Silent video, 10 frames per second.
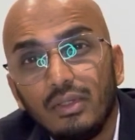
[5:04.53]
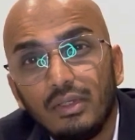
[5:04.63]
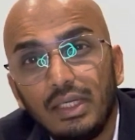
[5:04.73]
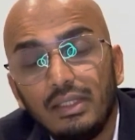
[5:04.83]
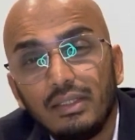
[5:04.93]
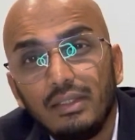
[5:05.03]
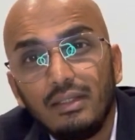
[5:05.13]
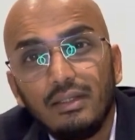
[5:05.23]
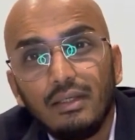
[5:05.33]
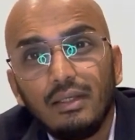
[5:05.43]
right?
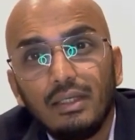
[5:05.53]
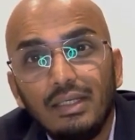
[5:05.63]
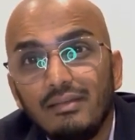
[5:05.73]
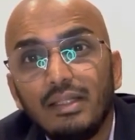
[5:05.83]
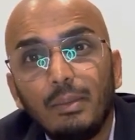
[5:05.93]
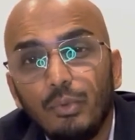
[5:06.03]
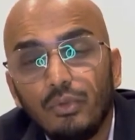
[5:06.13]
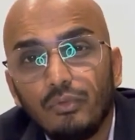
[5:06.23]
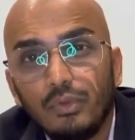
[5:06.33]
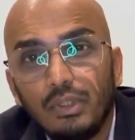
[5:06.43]
Isn't that
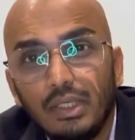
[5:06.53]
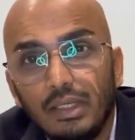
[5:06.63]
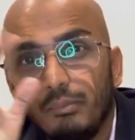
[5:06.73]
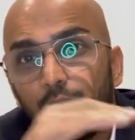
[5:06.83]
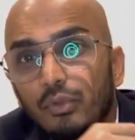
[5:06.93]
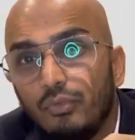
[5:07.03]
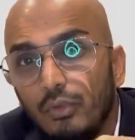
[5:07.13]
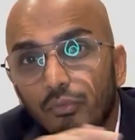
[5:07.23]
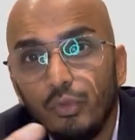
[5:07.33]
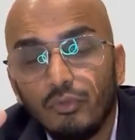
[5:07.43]
beautiful?
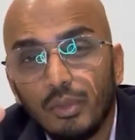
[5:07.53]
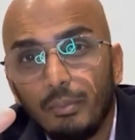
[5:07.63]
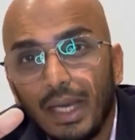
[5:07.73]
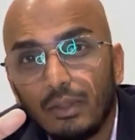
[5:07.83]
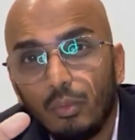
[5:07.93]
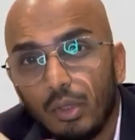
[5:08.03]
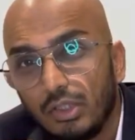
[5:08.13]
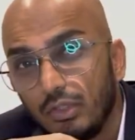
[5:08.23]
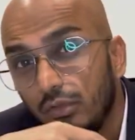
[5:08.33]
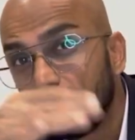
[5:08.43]
Beautiful view of the
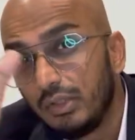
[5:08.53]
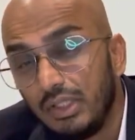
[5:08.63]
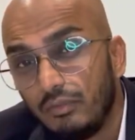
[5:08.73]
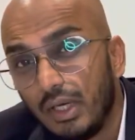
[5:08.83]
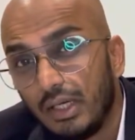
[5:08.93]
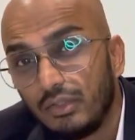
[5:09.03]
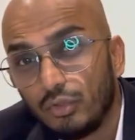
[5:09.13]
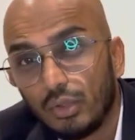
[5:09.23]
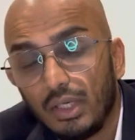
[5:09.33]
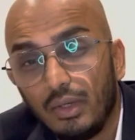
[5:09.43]
backwaters of the Diwar,
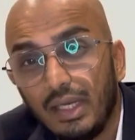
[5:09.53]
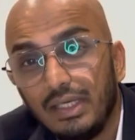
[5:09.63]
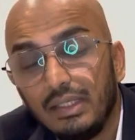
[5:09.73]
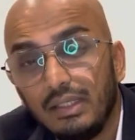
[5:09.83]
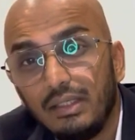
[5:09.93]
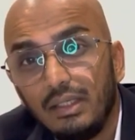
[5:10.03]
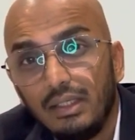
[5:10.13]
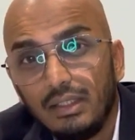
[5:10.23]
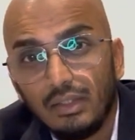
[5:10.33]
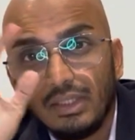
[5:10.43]
Shauran Island,
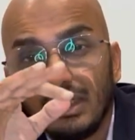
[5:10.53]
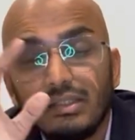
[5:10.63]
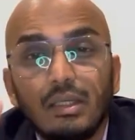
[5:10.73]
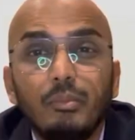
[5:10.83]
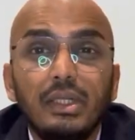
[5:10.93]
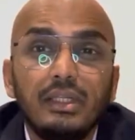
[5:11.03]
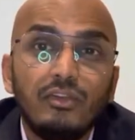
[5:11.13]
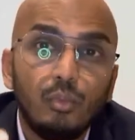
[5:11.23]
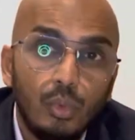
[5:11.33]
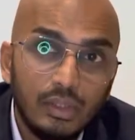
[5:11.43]
and that is something
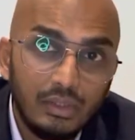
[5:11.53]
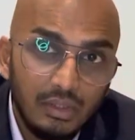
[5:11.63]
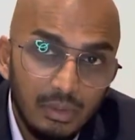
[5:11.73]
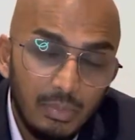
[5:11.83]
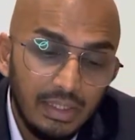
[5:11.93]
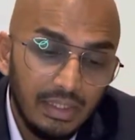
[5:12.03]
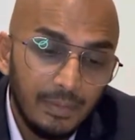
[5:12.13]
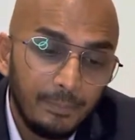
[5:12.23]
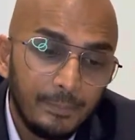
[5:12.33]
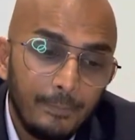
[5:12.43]
that's worth the money.
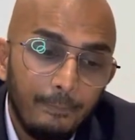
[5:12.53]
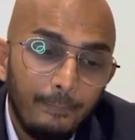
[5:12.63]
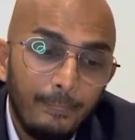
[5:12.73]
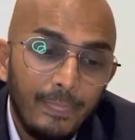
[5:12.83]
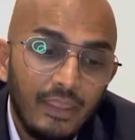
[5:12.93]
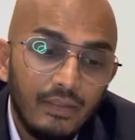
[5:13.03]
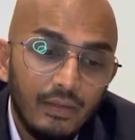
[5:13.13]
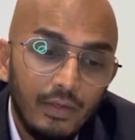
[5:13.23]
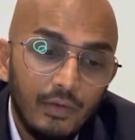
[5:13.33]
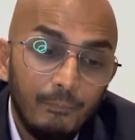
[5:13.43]

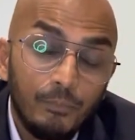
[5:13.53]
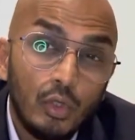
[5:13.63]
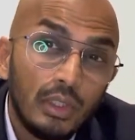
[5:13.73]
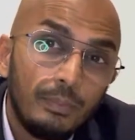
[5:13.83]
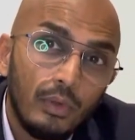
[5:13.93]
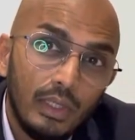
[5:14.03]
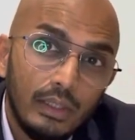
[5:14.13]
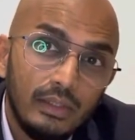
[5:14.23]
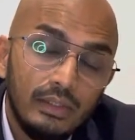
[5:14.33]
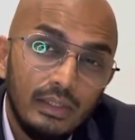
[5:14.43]
Dona
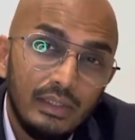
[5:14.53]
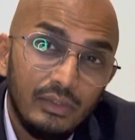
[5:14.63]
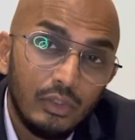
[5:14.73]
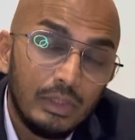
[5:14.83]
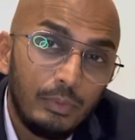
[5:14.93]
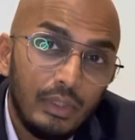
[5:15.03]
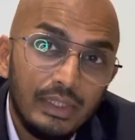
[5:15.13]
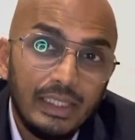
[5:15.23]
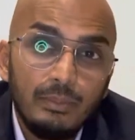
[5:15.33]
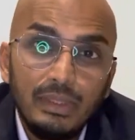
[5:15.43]
Paula
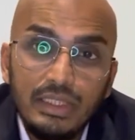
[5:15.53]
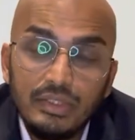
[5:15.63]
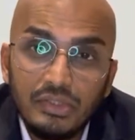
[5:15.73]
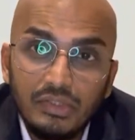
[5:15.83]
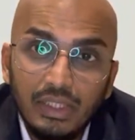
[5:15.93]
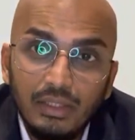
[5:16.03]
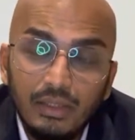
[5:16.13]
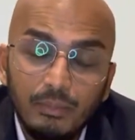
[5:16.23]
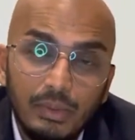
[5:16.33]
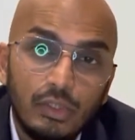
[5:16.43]
can be interesting
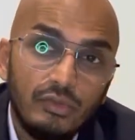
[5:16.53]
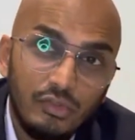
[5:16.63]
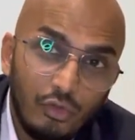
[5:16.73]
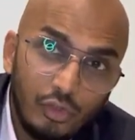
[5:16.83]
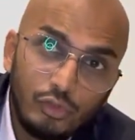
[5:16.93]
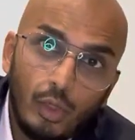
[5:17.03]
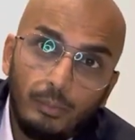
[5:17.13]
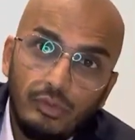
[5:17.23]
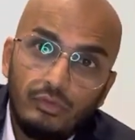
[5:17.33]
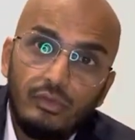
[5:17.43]
because it's on
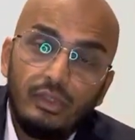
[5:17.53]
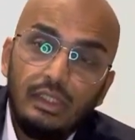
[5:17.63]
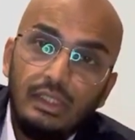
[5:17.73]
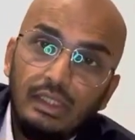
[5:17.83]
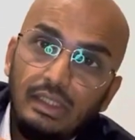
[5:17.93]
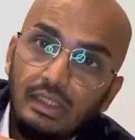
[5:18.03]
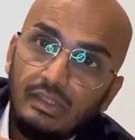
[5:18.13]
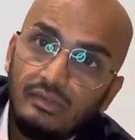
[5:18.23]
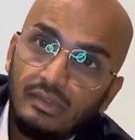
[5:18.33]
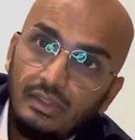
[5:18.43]
top.
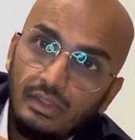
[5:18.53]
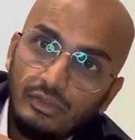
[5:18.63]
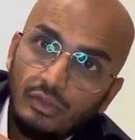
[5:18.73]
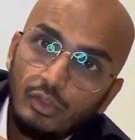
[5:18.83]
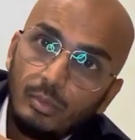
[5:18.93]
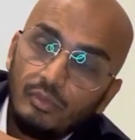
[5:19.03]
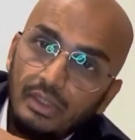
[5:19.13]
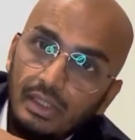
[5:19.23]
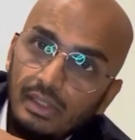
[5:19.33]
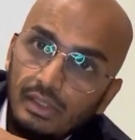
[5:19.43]
It's on top of the
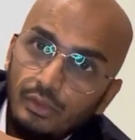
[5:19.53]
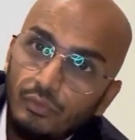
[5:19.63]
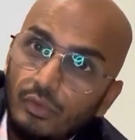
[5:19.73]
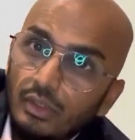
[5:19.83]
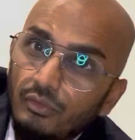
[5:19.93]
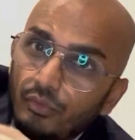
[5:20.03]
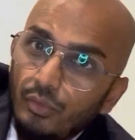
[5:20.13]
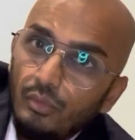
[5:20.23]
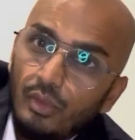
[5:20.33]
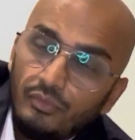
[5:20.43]
hill. You've got the
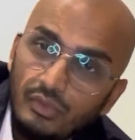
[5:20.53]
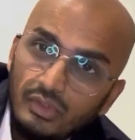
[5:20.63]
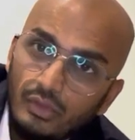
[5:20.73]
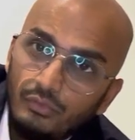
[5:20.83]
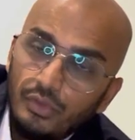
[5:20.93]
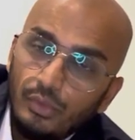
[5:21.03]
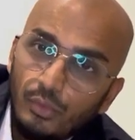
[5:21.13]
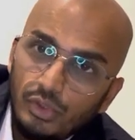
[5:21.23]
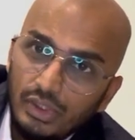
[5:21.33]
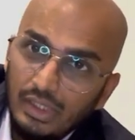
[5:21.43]
view of the
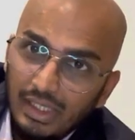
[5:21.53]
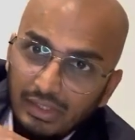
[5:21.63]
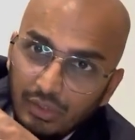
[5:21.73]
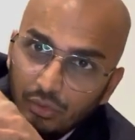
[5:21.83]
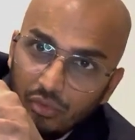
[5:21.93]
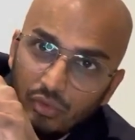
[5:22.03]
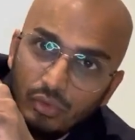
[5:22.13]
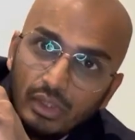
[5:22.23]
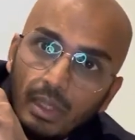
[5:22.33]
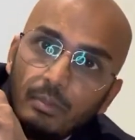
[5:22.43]
ocean, and then
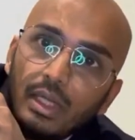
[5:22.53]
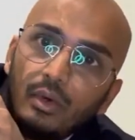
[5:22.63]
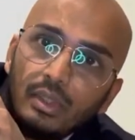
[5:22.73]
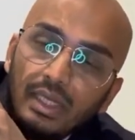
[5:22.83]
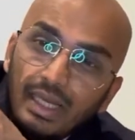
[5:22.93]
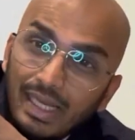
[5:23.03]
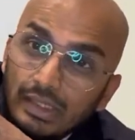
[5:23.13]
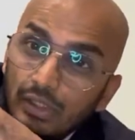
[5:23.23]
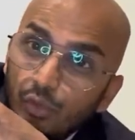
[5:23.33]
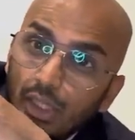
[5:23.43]
you come down,
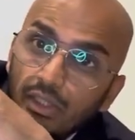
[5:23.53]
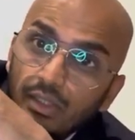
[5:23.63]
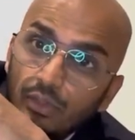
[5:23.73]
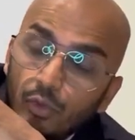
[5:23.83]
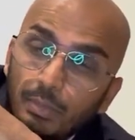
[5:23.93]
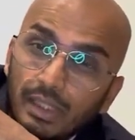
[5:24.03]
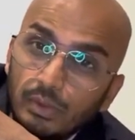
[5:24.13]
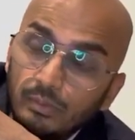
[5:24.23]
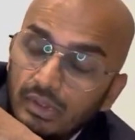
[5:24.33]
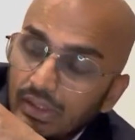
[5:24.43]
and then you enter into
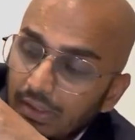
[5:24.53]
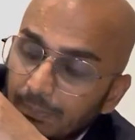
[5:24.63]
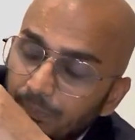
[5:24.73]
Panjim City.